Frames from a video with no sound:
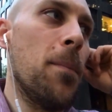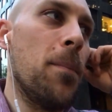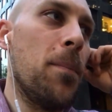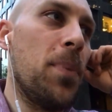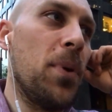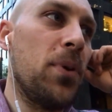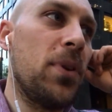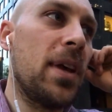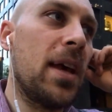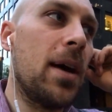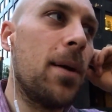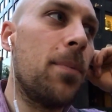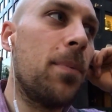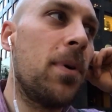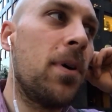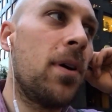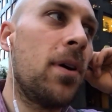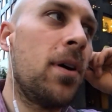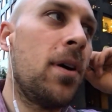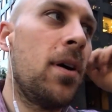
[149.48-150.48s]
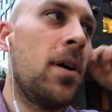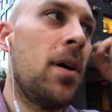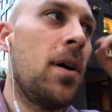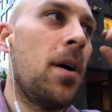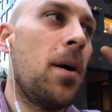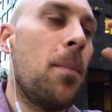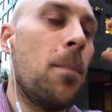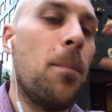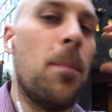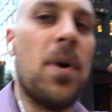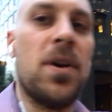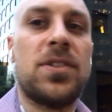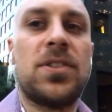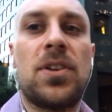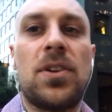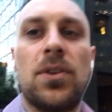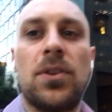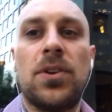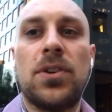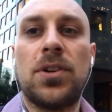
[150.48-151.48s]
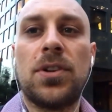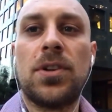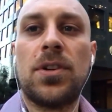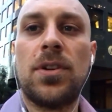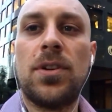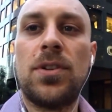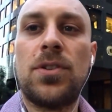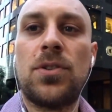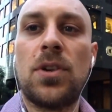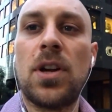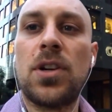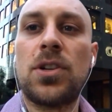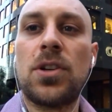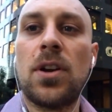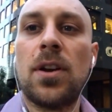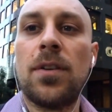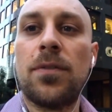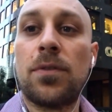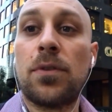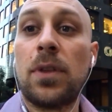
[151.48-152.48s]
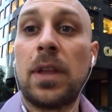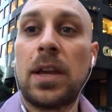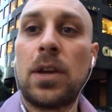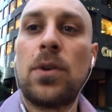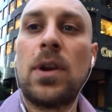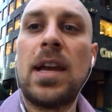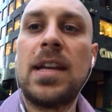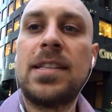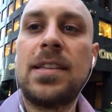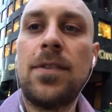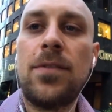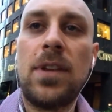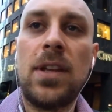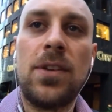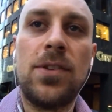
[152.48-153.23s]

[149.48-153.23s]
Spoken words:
building up muscular structure of like creativity.